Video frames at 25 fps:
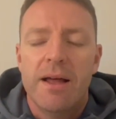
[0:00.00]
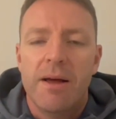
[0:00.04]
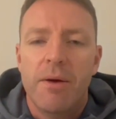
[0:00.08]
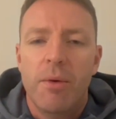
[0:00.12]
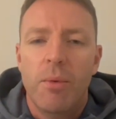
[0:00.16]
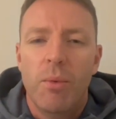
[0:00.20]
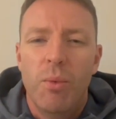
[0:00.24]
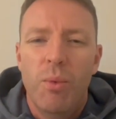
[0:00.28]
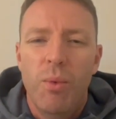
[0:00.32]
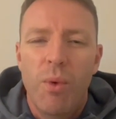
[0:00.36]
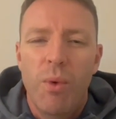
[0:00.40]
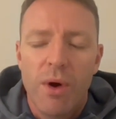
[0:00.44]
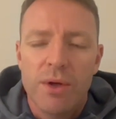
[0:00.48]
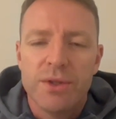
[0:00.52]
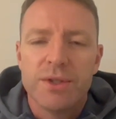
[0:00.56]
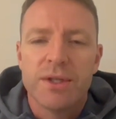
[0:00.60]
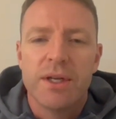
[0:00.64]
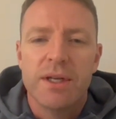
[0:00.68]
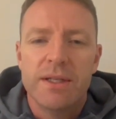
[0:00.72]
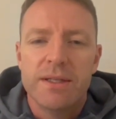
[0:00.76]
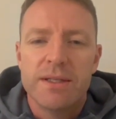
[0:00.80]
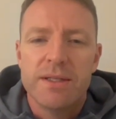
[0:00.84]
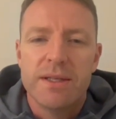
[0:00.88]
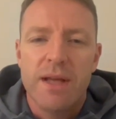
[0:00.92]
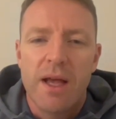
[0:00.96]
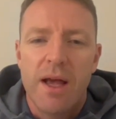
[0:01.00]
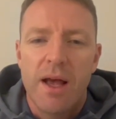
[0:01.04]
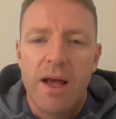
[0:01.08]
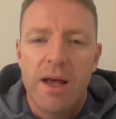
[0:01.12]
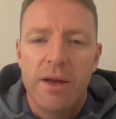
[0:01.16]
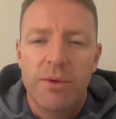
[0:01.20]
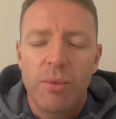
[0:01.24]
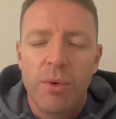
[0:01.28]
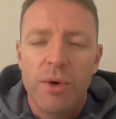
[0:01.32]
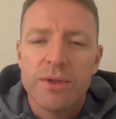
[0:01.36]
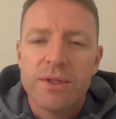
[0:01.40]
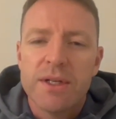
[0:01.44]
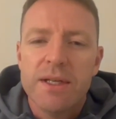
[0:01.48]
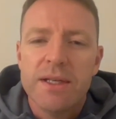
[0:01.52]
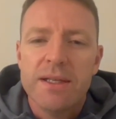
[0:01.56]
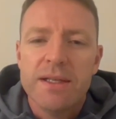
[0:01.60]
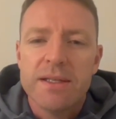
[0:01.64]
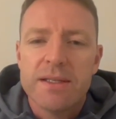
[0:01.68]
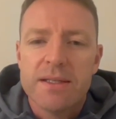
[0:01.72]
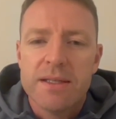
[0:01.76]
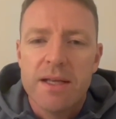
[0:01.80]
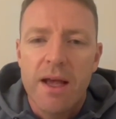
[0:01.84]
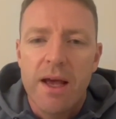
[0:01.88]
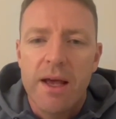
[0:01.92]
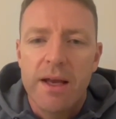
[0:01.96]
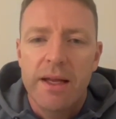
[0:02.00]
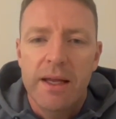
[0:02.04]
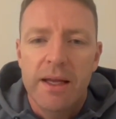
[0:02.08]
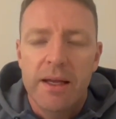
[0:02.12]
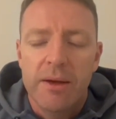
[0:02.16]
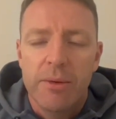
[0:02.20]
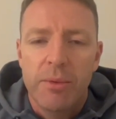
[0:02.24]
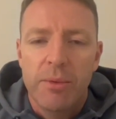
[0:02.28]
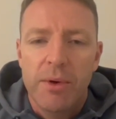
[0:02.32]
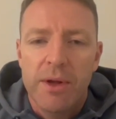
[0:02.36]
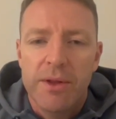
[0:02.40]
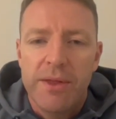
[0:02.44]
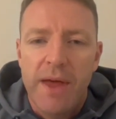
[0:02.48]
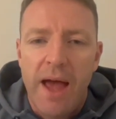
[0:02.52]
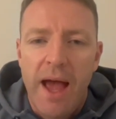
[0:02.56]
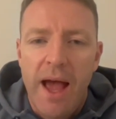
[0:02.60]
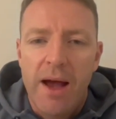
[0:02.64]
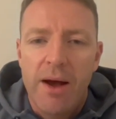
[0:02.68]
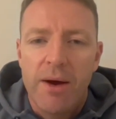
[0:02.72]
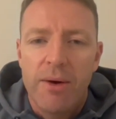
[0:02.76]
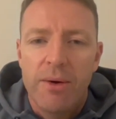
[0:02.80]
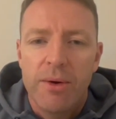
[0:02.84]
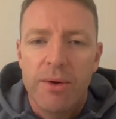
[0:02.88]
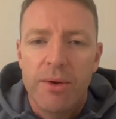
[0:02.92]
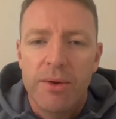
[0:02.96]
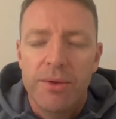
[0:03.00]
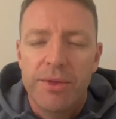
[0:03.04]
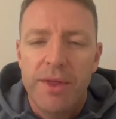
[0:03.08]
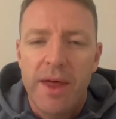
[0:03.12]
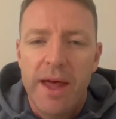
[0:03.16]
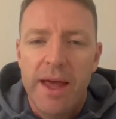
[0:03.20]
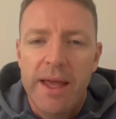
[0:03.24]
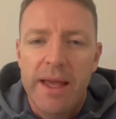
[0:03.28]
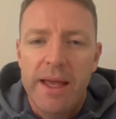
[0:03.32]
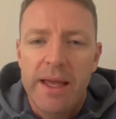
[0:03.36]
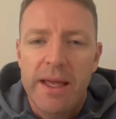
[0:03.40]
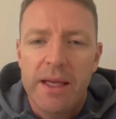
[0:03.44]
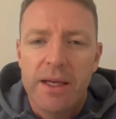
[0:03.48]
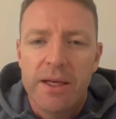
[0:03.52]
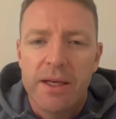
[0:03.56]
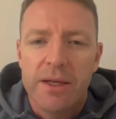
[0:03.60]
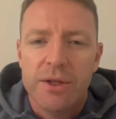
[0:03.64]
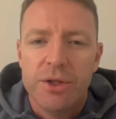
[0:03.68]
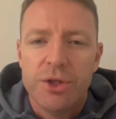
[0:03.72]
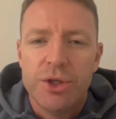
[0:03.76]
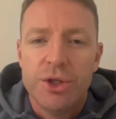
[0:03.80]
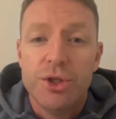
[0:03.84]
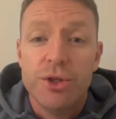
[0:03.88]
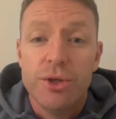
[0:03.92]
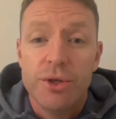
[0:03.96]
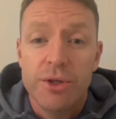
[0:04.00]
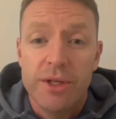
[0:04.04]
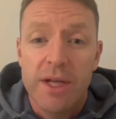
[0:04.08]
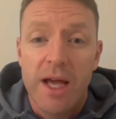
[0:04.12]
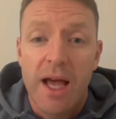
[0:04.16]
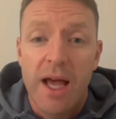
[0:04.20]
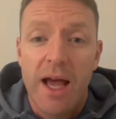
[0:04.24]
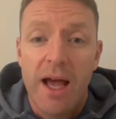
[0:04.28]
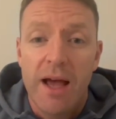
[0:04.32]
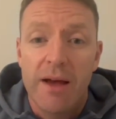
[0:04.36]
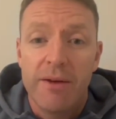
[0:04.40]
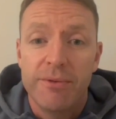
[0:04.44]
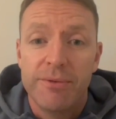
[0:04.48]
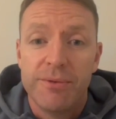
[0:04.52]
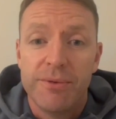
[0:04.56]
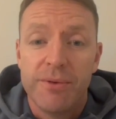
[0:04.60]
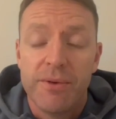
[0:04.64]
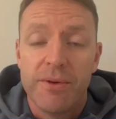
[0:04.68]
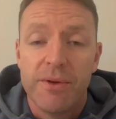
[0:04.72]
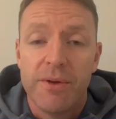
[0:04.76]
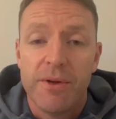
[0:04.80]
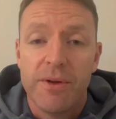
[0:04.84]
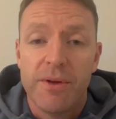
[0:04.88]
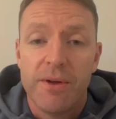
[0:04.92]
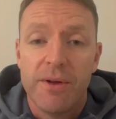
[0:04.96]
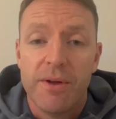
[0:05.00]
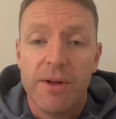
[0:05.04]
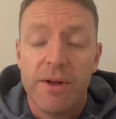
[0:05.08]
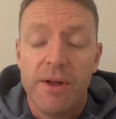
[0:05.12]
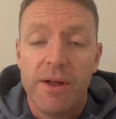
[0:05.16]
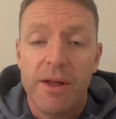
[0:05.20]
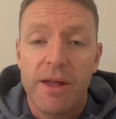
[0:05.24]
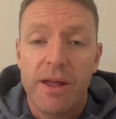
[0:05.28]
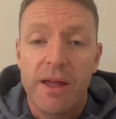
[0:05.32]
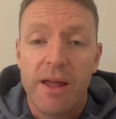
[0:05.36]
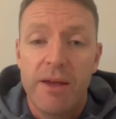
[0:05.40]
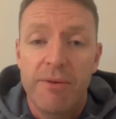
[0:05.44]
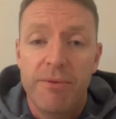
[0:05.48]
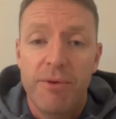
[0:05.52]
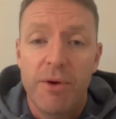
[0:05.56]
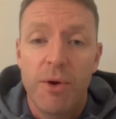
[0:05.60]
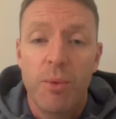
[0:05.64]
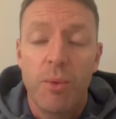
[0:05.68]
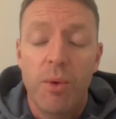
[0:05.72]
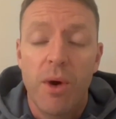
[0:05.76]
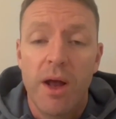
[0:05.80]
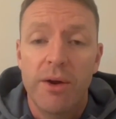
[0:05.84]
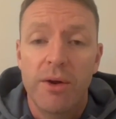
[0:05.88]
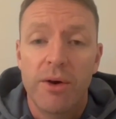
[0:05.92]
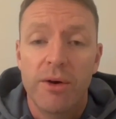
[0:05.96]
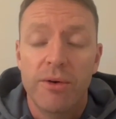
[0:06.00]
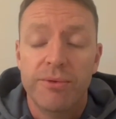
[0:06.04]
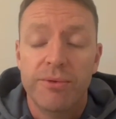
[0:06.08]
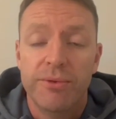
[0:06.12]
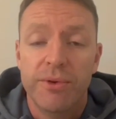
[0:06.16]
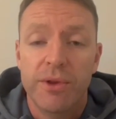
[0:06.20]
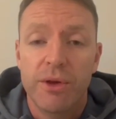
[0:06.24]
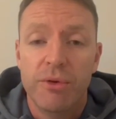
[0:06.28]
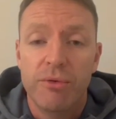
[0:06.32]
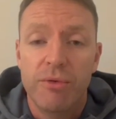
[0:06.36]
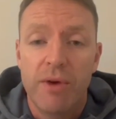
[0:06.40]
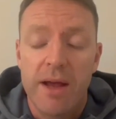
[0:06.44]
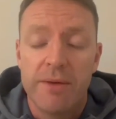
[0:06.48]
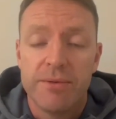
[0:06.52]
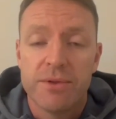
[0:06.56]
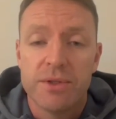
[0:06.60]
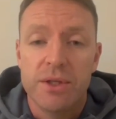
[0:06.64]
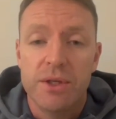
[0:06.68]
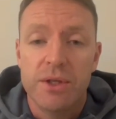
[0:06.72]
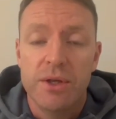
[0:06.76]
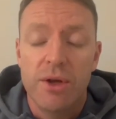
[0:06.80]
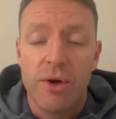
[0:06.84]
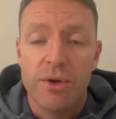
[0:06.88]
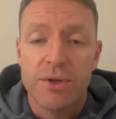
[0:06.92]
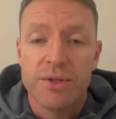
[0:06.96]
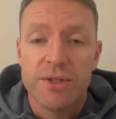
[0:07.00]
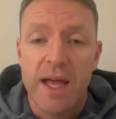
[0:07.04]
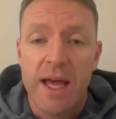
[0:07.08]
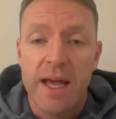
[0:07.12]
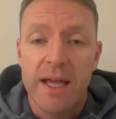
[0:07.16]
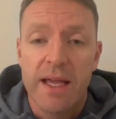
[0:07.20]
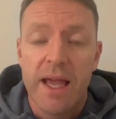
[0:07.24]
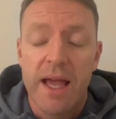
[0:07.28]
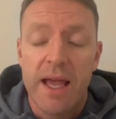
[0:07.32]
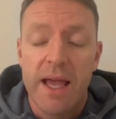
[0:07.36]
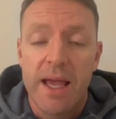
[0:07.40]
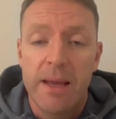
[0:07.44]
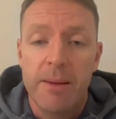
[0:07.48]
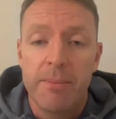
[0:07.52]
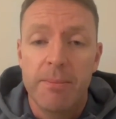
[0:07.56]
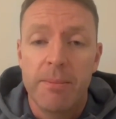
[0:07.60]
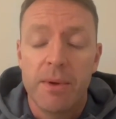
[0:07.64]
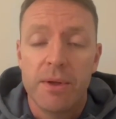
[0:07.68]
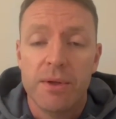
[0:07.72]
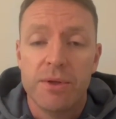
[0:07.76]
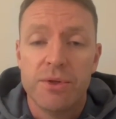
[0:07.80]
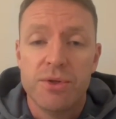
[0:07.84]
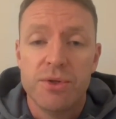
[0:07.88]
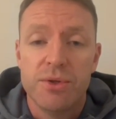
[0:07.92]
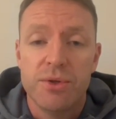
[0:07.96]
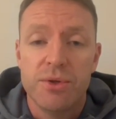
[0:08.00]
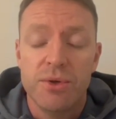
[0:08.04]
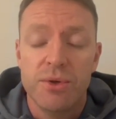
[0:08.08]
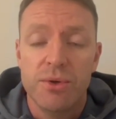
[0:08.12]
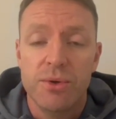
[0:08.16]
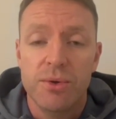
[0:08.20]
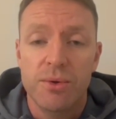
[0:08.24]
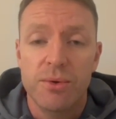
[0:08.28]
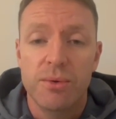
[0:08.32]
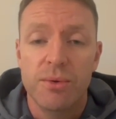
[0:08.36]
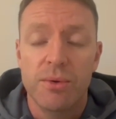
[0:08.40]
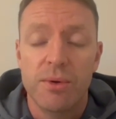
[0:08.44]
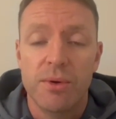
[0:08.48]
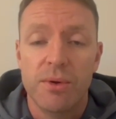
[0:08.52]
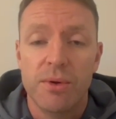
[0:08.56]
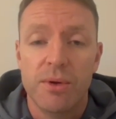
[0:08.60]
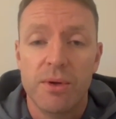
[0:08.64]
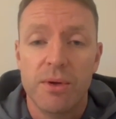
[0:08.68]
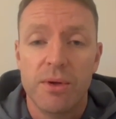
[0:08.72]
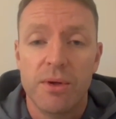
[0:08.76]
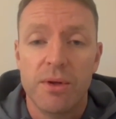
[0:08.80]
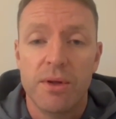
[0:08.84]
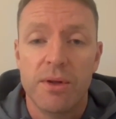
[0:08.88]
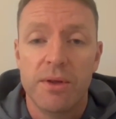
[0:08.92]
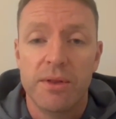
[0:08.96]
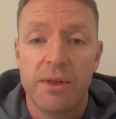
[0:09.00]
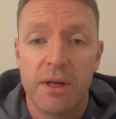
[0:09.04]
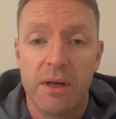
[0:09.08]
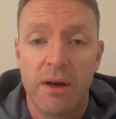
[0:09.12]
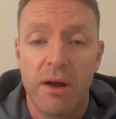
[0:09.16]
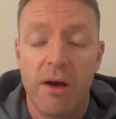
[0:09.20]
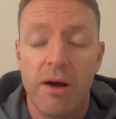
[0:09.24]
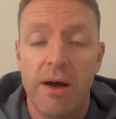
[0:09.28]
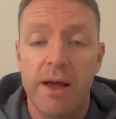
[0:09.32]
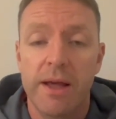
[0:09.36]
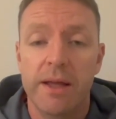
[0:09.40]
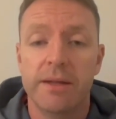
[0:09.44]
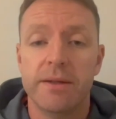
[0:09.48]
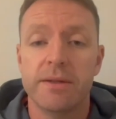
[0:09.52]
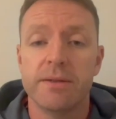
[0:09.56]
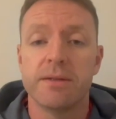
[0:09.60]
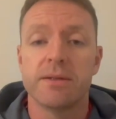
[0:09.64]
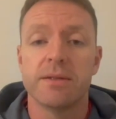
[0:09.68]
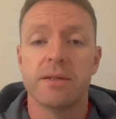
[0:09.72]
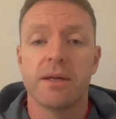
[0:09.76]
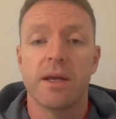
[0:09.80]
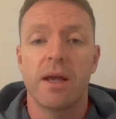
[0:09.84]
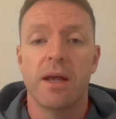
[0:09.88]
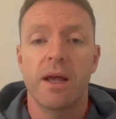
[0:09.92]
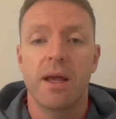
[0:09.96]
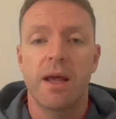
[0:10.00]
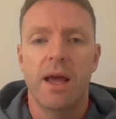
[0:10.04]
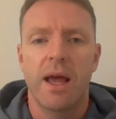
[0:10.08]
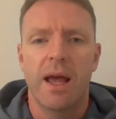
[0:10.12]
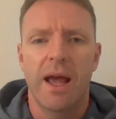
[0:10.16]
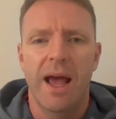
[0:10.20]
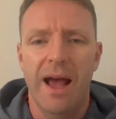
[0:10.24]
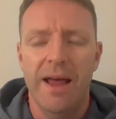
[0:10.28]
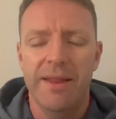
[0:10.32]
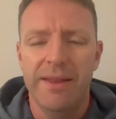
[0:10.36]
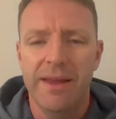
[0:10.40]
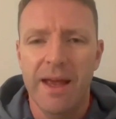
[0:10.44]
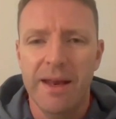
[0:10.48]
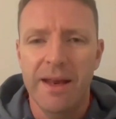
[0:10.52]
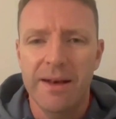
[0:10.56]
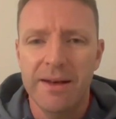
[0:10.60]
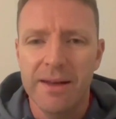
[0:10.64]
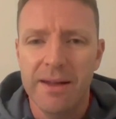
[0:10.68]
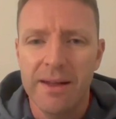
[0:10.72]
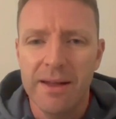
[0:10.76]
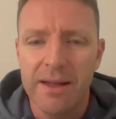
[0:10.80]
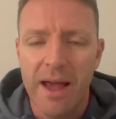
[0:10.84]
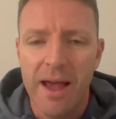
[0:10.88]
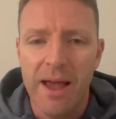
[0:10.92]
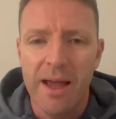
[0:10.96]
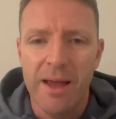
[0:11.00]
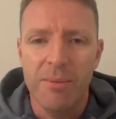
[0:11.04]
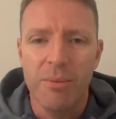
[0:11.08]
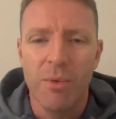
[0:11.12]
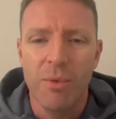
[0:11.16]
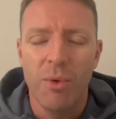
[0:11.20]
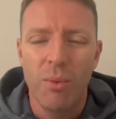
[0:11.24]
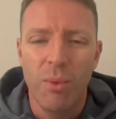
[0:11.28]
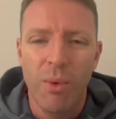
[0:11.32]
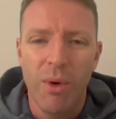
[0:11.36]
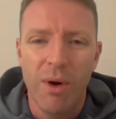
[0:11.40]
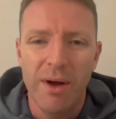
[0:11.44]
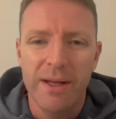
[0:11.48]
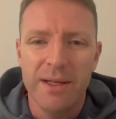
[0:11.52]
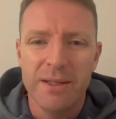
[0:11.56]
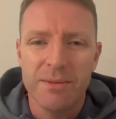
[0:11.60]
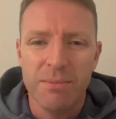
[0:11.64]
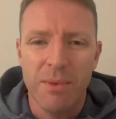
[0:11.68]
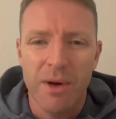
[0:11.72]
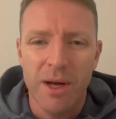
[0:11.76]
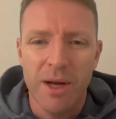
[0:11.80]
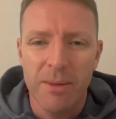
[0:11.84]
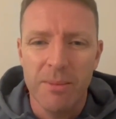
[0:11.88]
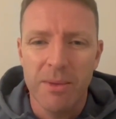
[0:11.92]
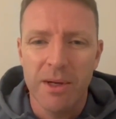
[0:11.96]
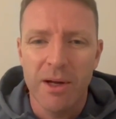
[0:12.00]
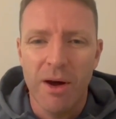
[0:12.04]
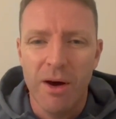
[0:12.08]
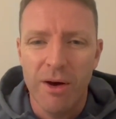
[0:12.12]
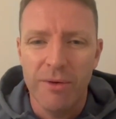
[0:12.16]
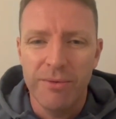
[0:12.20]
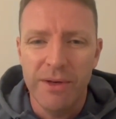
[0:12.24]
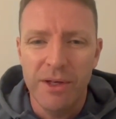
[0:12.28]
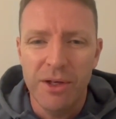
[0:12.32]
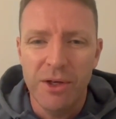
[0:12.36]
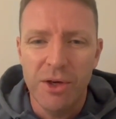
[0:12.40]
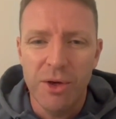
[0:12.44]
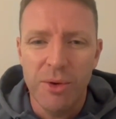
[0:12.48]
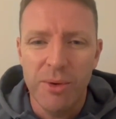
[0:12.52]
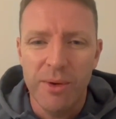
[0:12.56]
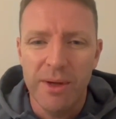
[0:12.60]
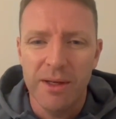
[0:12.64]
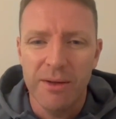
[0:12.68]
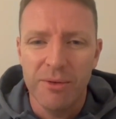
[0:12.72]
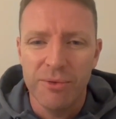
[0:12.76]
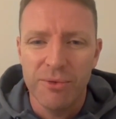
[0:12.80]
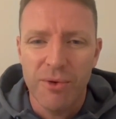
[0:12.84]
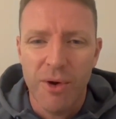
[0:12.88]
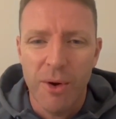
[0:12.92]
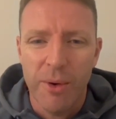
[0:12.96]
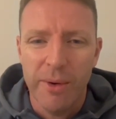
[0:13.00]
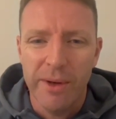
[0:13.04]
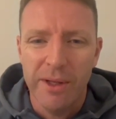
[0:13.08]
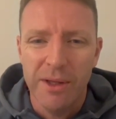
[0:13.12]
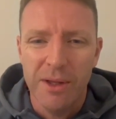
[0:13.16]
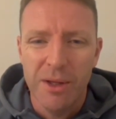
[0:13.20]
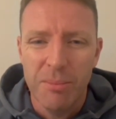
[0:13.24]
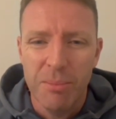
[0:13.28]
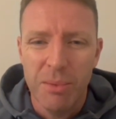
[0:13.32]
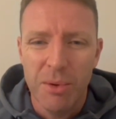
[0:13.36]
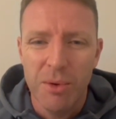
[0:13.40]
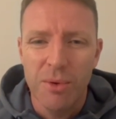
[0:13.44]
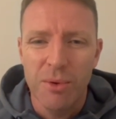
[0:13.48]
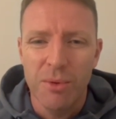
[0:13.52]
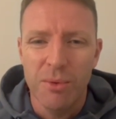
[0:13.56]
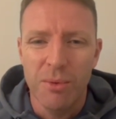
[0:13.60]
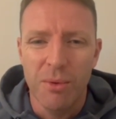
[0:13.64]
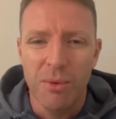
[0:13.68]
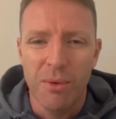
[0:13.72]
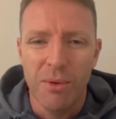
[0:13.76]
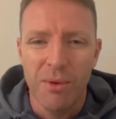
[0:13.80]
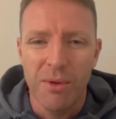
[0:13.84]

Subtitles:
Was concerning with how they should have, if it were not for the refs, lost that game to the Lions. At the end of the game, what is Mike McCarthy doing throwing the ball?